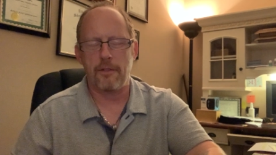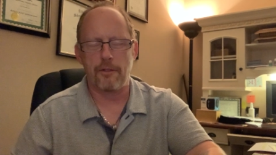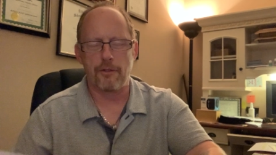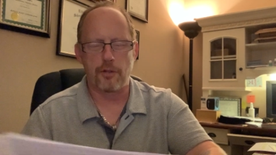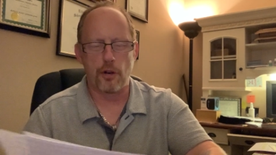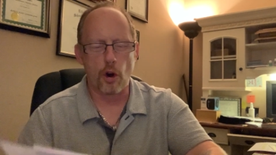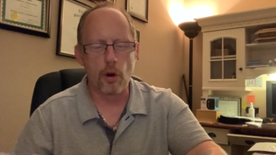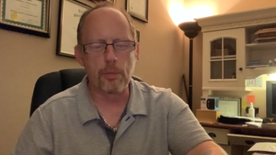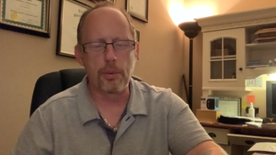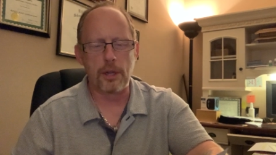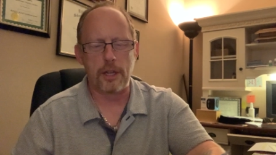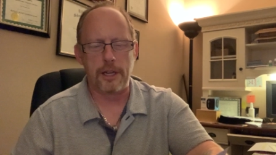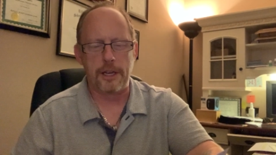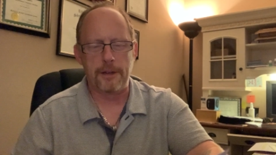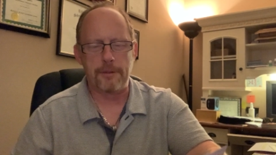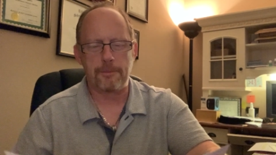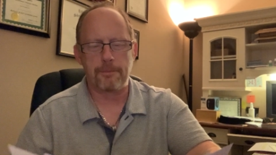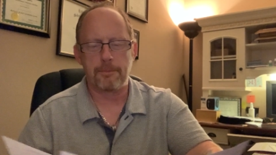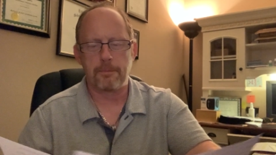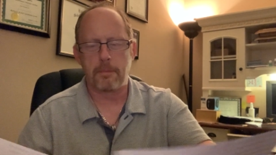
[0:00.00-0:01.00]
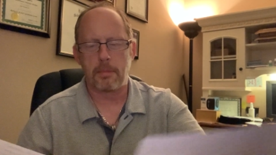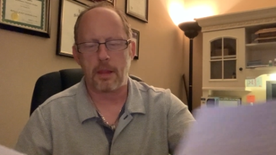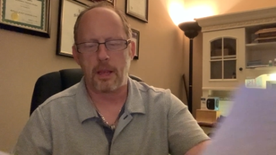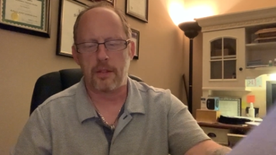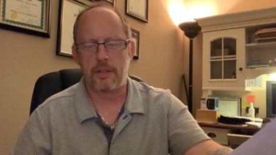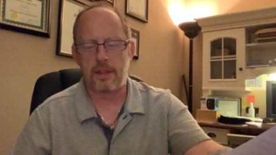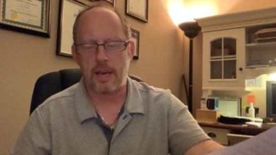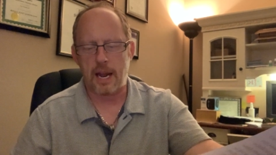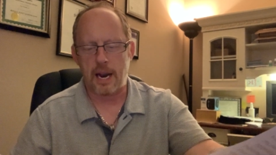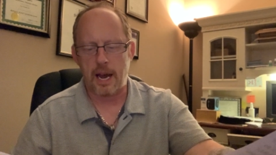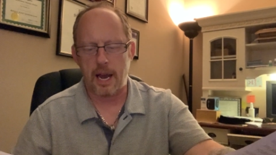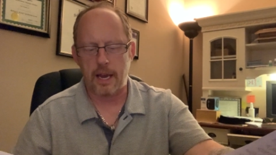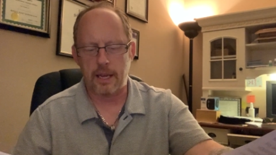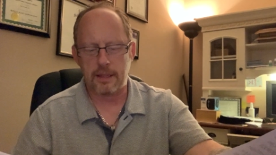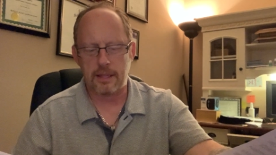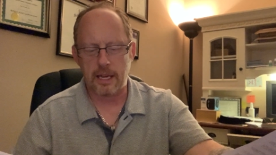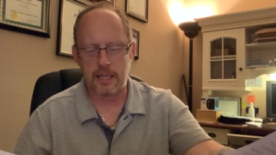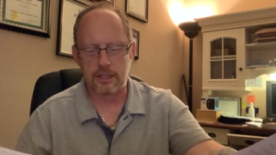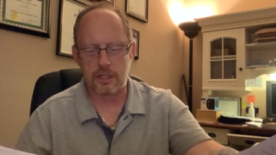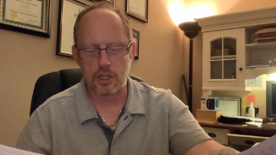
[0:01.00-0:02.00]
verbally that I
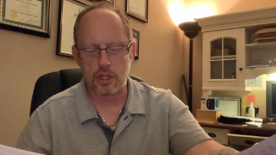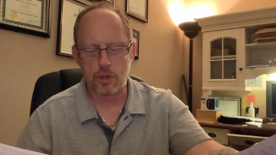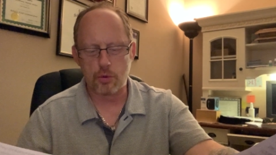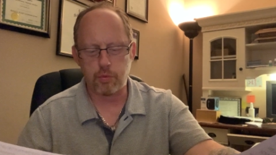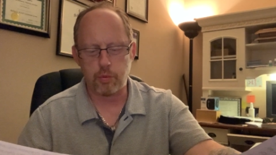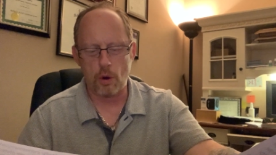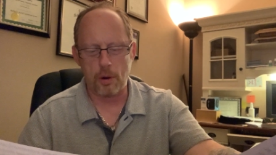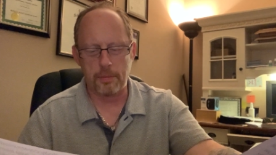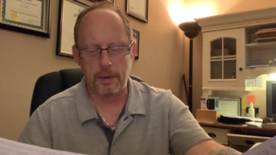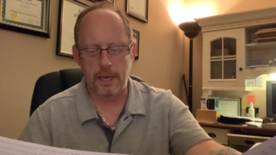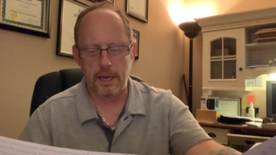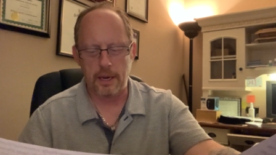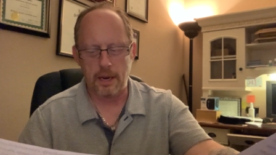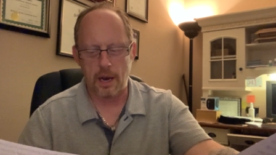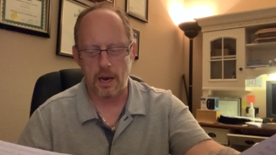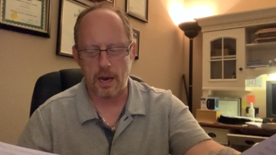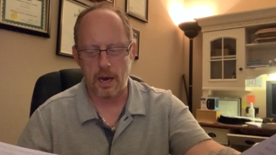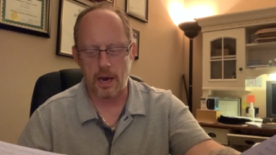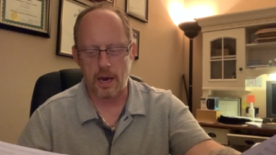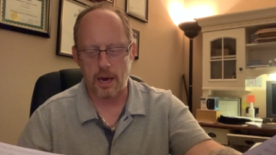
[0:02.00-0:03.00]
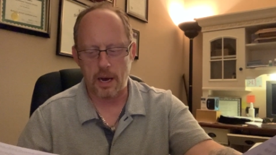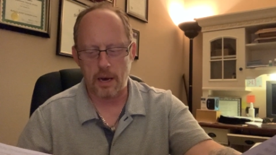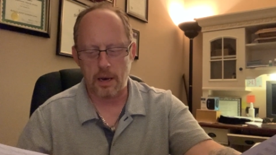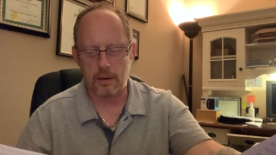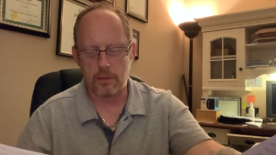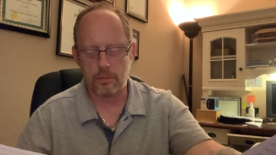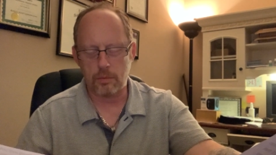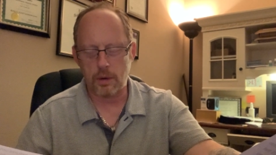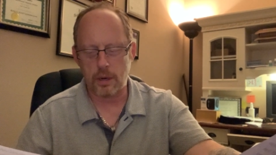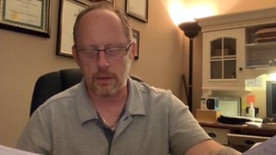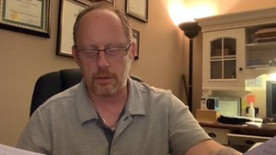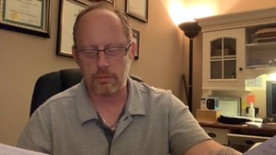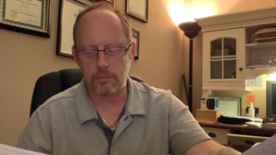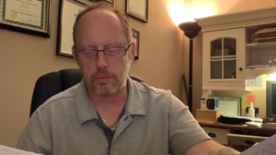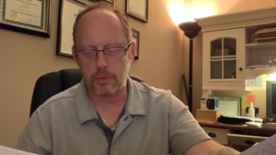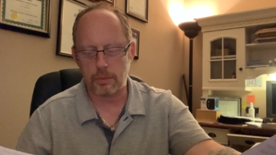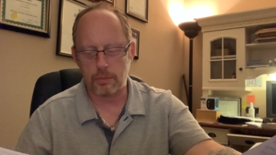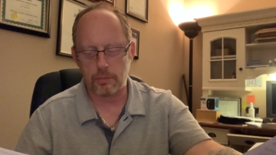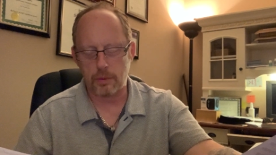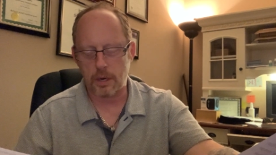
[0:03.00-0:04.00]
that this woman uh, what
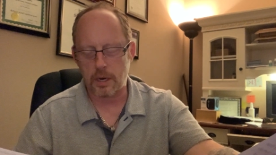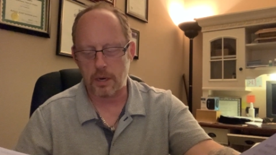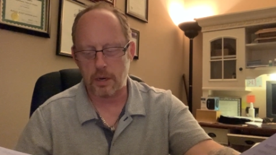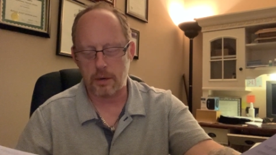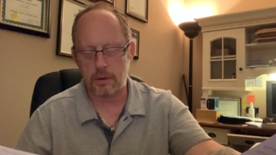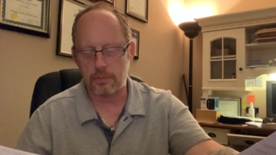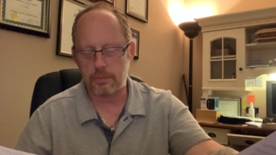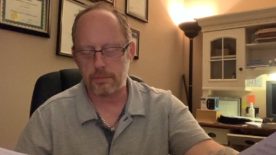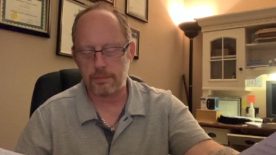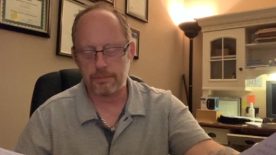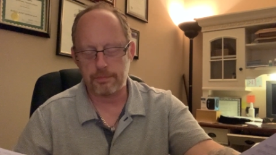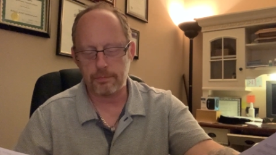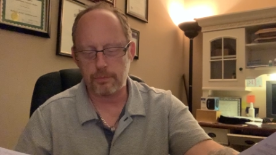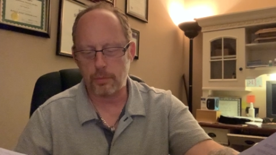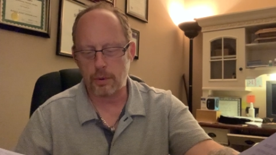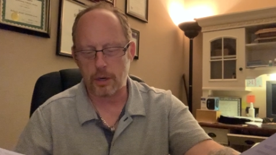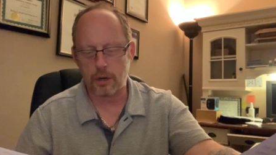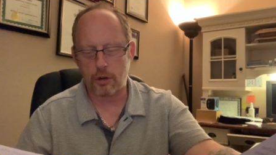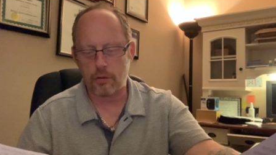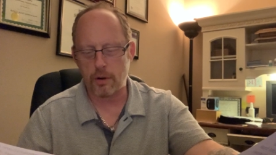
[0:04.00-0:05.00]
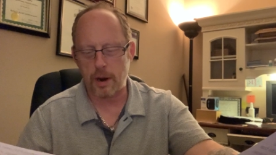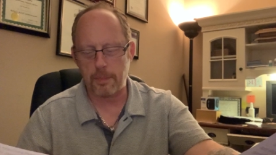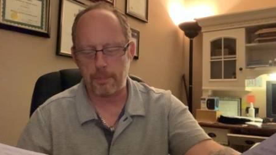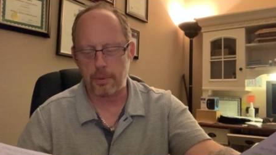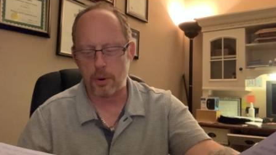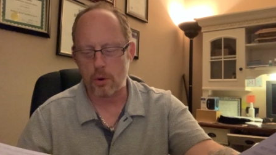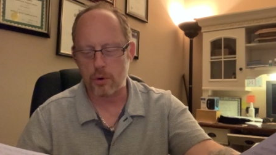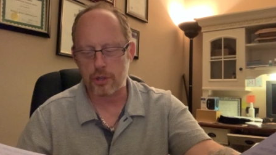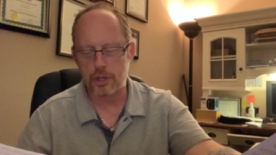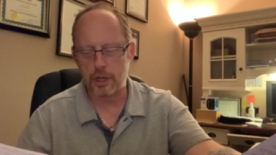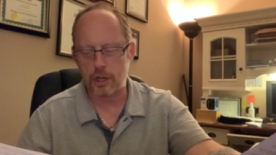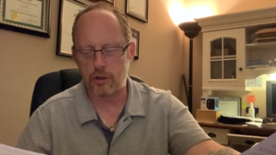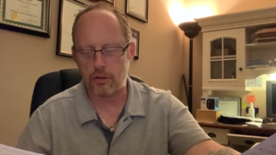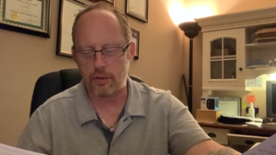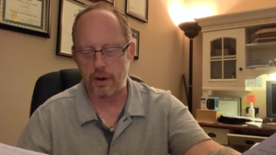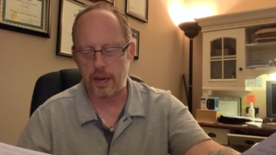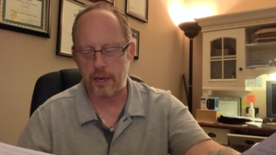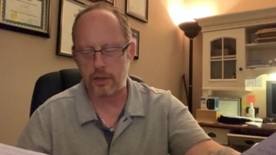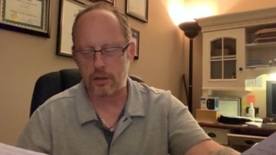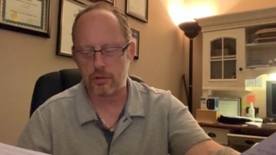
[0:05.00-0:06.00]
what a what a great post she
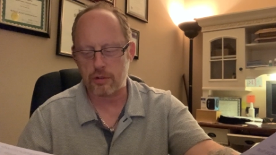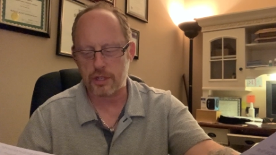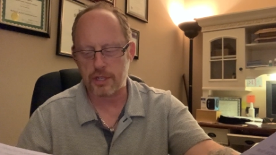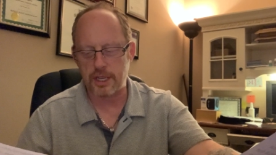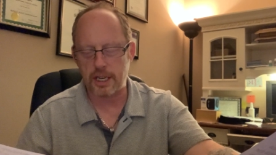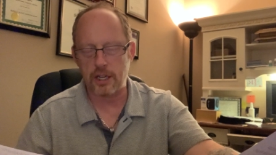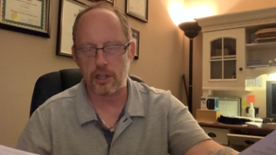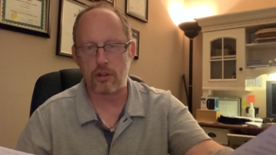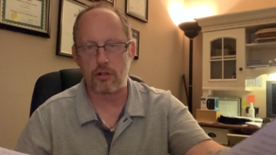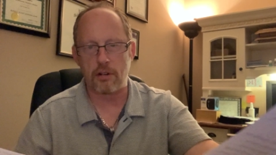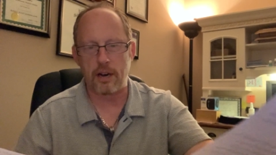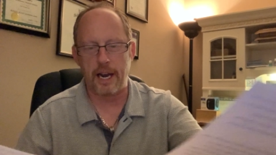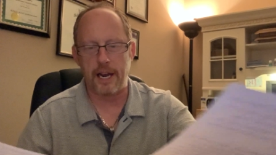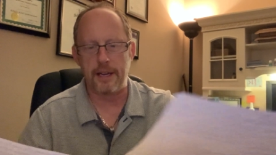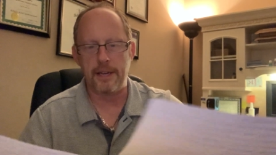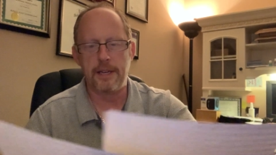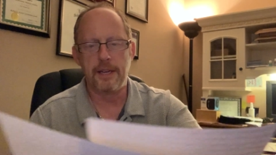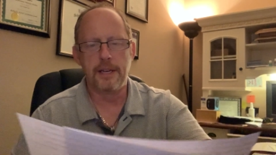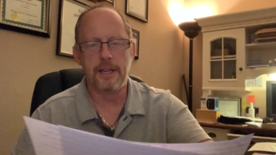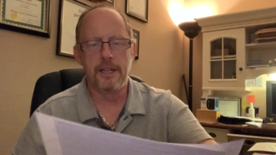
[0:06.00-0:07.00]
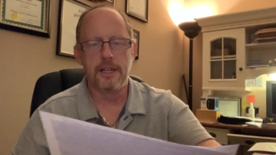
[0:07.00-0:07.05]
created, Christina Grant,